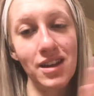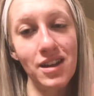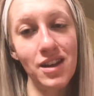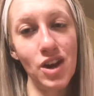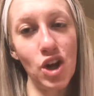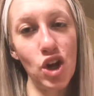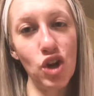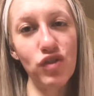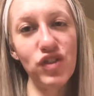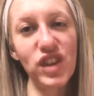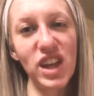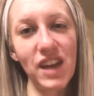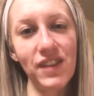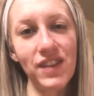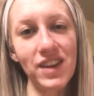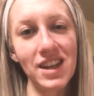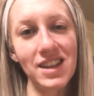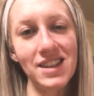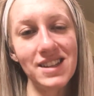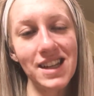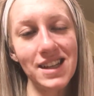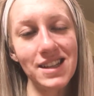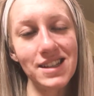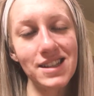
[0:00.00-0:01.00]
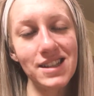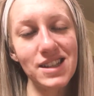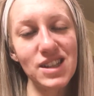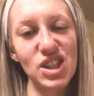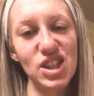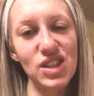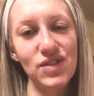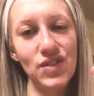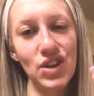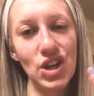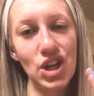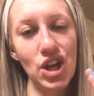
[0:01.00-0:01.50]
Hopefully I've condensed this
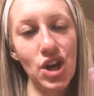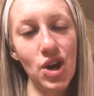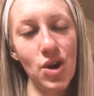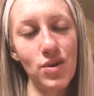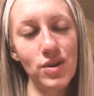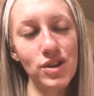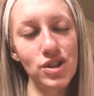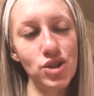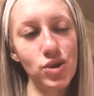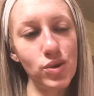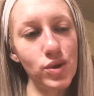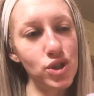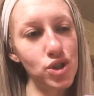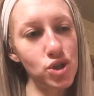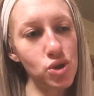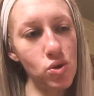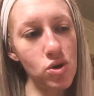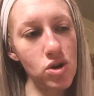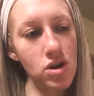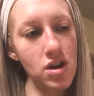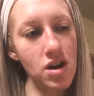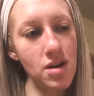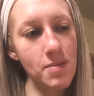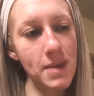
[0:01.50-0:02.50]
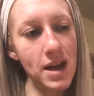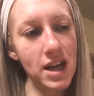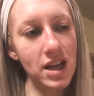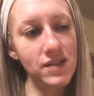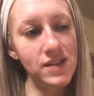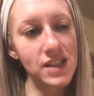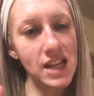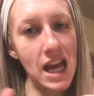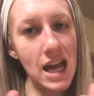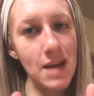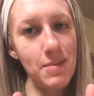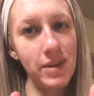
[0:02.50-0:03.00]
video into a shorter amount of
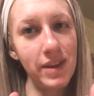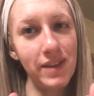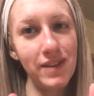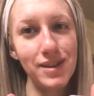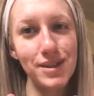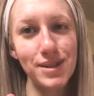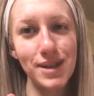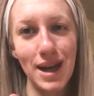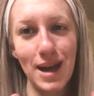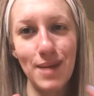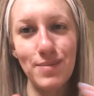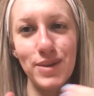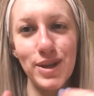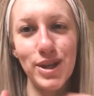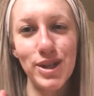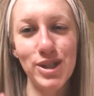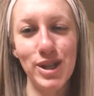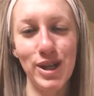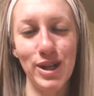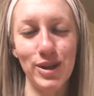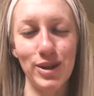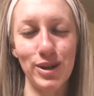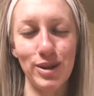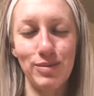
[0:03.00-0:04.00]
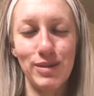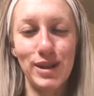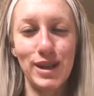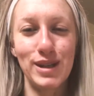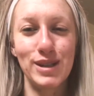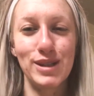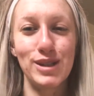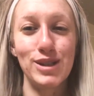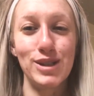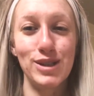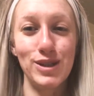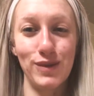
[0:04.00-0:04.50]
time than the time that it took me
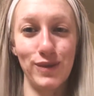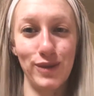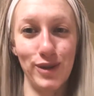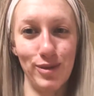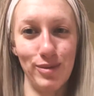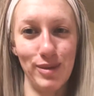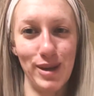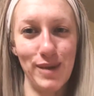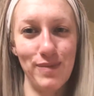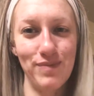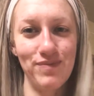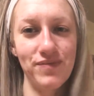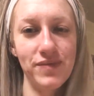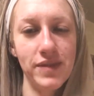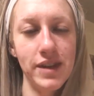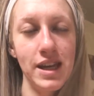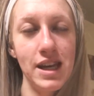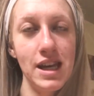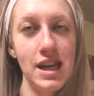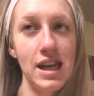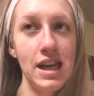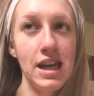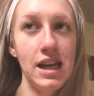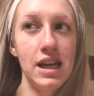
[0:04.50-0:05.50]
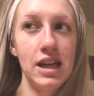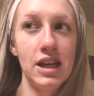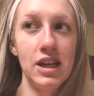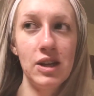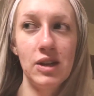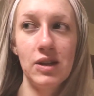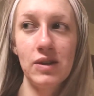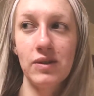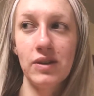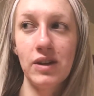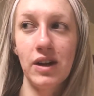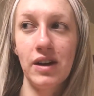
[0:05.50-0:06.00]
to film it.
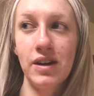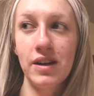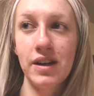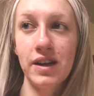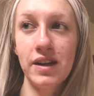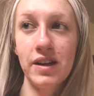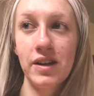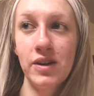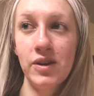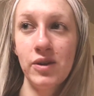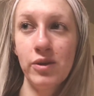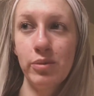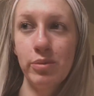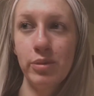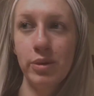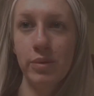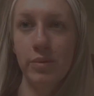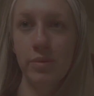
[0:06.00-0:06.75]
Oh God, I hope.